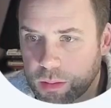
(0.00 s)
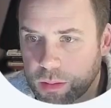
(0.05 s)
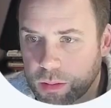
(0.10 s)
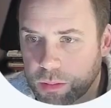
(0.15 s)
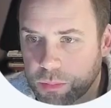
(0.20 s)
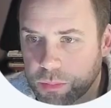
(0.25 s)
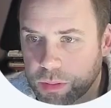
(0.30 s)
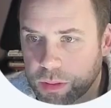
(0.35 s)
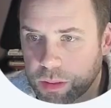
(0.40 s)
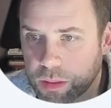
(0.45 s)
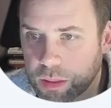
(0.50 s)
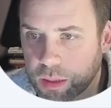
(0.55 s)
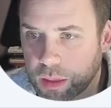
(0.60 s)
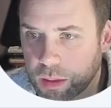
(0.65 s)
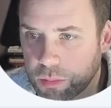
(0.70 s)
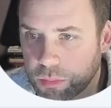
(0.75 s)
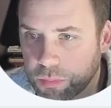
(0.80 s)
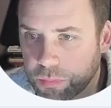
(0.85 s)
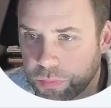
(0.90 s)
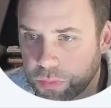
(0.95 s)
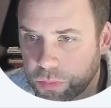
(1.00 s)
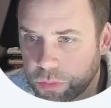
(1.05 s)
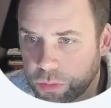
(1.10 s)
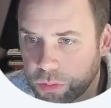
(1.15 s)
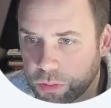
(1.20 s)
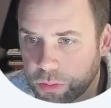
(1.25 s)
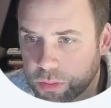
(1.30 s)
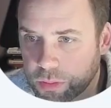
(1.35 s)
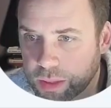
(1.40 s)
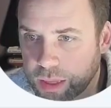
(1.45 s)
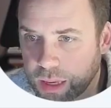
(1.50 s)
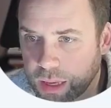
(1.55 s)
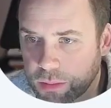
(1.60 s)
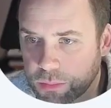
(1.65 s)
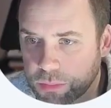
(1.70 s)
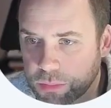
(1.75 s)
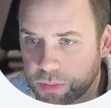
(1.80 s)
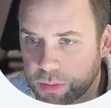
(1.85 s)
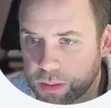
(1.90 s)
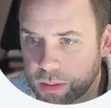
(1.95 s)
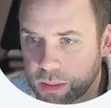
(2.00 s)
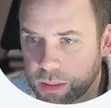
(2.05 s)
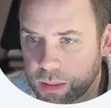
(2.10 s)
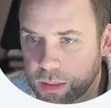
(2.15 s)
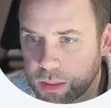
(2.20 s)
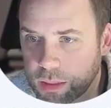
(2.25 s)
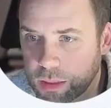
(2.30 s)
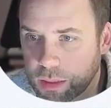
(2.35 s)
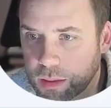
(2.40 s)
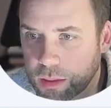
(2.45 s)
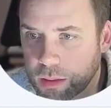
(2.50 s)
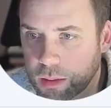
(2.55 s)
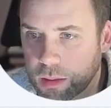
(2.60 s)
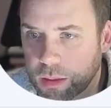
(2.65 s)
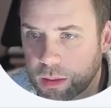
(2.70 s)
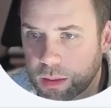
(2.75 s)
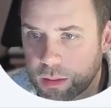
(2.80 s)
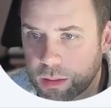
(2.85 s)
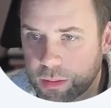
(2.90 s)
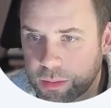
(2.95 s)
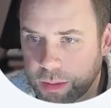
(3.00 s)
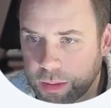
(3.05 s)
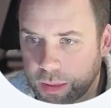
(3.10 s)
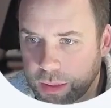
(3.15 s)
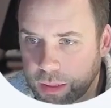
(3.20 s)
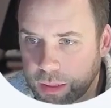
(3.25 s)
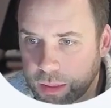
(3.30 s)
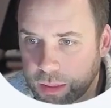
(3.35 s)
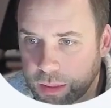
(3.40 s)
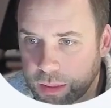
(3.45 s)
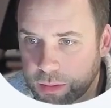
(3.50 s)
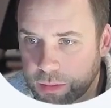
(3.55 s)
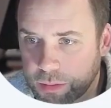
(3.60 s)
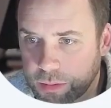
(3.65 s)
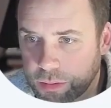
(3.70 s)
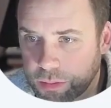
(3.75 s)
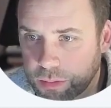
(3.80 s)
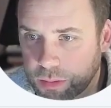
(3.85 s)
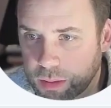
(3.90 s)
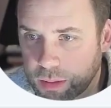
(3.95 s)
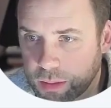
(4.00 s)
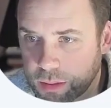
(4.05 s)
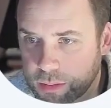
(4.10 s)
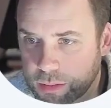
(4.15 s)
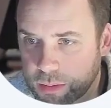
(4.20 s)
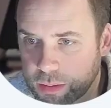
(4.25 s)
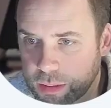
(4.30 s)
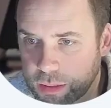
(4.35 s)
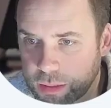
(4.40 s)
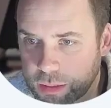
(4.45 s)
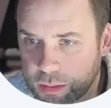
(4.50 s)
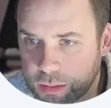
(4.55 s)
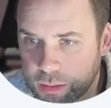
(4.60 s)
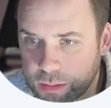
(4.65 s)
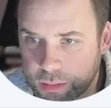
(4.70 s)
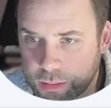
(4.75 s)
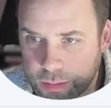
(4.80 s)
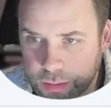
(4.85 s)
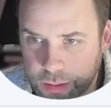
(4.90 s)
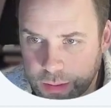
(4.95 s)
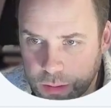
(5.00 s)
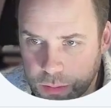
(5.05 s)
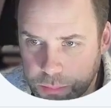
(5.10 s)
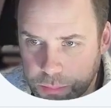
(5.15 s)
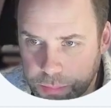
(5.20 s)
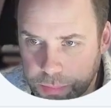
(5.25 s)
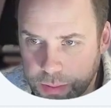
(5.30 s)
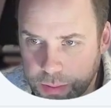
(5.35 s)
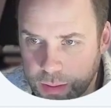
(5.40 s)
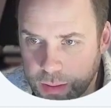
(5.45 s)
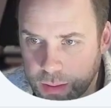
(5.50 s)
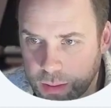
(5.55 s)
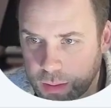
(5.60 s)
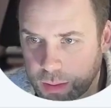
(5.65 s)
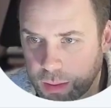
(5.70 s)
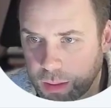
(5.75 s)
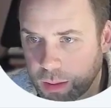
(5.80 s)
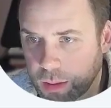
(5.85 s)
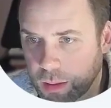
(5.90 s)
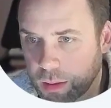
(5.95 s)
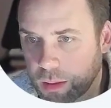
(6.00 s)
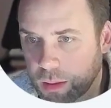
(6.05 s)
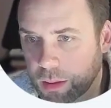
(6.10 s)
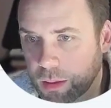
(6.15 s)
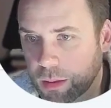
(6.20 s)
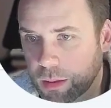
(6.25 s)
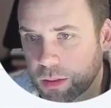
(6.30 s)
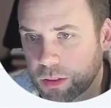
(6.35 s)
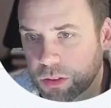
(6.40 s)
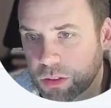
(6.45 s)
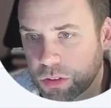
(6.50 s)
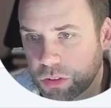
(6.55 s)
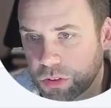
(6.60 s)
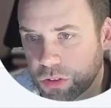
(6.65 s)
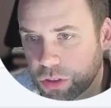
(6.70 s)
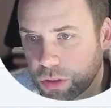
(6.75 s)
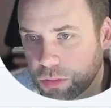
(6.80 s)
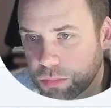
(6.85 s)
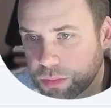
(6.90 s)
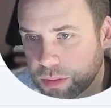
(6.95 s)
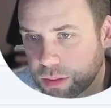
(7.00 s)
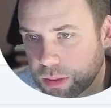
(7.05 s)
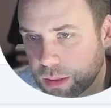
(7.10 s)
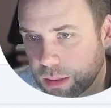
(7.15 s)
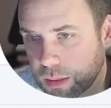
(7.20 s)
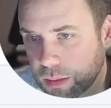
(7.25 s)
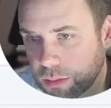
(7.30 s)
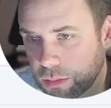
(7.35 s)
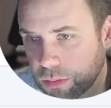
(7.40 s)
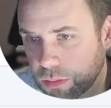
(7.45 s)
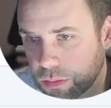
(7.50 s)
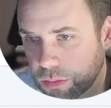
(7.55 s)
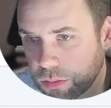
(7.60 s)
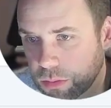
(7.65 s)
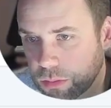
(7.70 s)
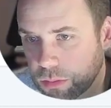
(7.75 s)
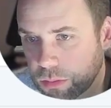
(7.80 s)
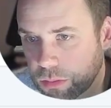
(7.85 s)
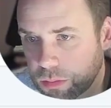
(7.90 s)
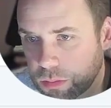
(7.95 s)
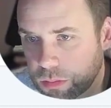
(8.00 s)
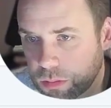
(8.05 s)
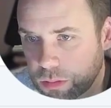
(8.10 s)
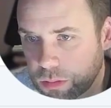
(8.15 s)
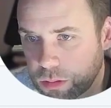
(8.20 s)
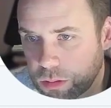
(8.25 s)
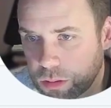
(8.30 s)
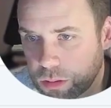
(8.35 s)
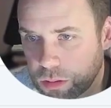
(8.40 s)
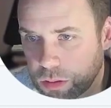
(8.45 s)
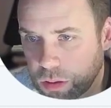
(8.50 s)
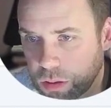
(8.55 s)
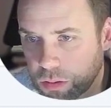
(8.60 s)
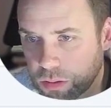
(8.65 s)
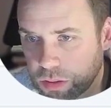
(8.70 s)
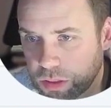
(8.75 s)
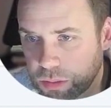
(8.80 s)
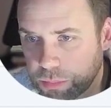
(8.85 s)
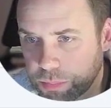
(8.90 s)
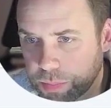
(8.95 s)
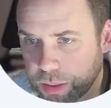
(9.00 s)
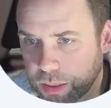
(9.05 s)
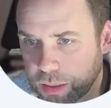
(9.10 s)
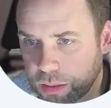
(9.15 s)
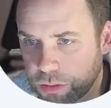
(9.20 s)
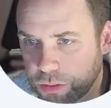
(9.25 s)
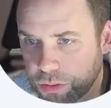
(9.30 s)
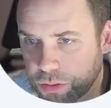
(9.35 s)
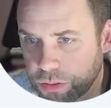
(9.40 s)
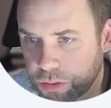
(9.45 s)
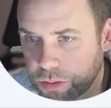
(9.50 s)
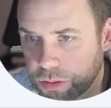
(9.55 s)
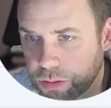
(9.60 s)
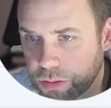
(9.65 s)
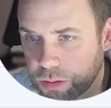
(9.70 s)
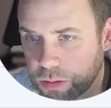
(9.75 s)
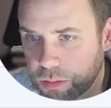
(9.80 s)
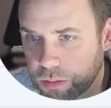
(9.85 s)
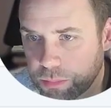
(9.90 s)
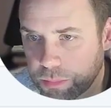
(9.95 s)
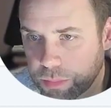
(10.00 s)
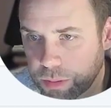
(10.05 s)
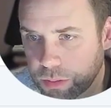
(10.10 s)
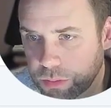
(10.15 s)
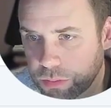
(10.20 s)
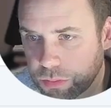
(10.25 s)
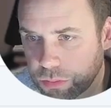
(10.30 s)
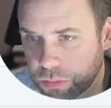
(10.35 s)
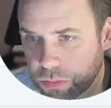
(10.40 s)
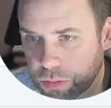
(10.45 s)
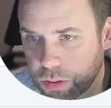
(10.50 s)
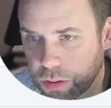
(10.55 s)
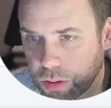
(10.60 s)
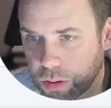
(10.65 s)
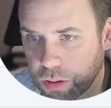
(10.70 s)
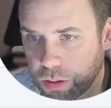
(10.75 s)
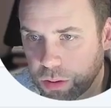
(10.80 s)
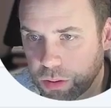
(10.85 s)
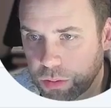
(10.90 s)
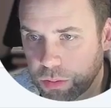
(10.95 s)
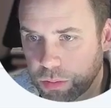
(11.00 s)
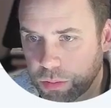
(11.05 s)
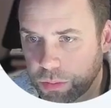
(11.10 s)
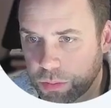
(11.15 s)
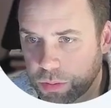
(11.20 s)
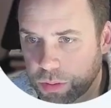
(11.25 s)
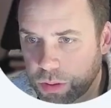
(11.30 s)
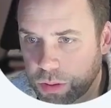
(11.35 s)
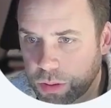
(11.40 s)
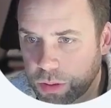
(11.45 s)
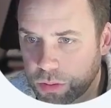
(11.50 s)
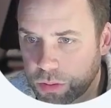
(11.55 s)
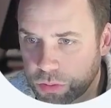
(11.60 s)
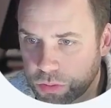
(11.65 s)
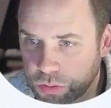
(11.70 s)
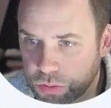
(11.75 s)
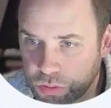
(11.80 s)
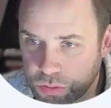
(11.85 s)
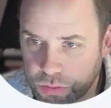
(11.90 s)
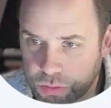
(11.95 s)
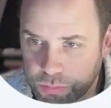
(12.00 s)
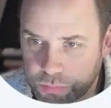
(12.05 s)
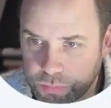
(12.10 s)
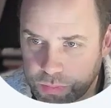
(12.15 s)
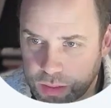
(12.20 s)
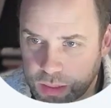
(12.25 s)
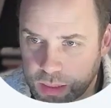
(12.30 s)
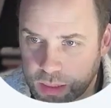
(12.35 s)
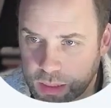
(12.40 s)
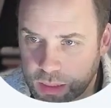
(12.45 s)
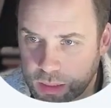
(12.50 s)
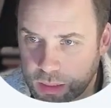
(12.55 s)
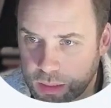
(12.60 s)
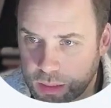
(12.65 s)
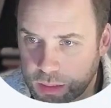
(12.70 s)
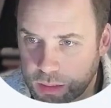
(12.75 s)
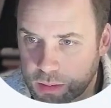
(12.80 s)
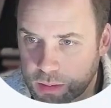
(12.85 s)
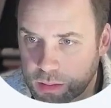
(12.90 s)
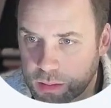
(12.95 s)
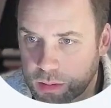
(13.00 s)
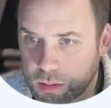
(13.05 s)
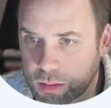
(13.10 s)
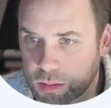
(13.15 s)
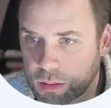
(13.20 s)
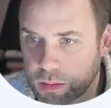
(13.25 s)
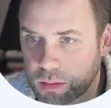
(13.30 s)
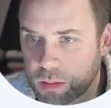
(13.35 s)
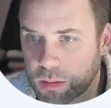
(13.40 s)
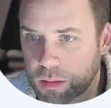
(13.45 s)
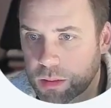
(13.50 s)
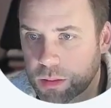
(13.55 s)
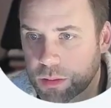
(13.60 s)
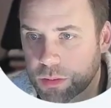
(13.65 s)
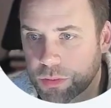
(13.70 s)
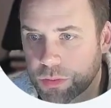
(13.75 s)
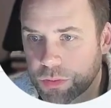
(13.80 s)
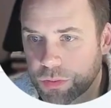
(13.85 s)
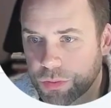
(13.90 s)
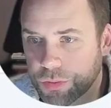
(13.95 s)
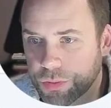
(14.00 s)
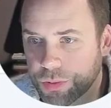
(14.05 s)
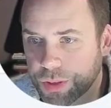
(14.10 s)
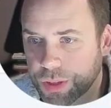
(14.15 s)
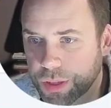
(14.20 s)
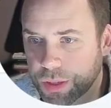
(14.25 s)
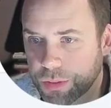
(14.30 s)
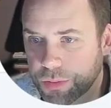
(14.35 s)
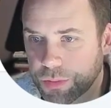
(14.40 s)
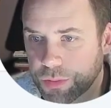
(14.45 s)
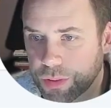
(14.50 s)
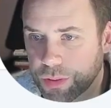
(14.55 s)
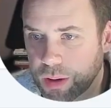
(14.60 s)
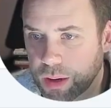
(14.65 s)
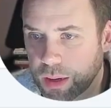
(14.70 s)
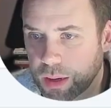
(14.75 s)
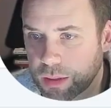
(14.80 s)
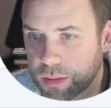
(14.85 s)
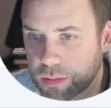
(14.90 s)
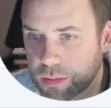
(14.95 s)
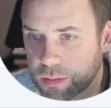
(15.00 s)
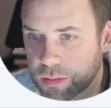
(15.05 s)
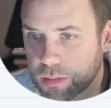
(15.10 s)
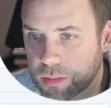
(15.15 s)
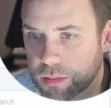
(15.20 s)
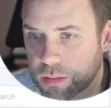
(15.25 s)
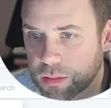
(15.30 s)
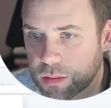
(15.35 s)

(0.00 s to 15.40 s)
I'm going to go for county, date connected on LinkedIn, DOB, job title, occupation, postal code, source of lead, street address,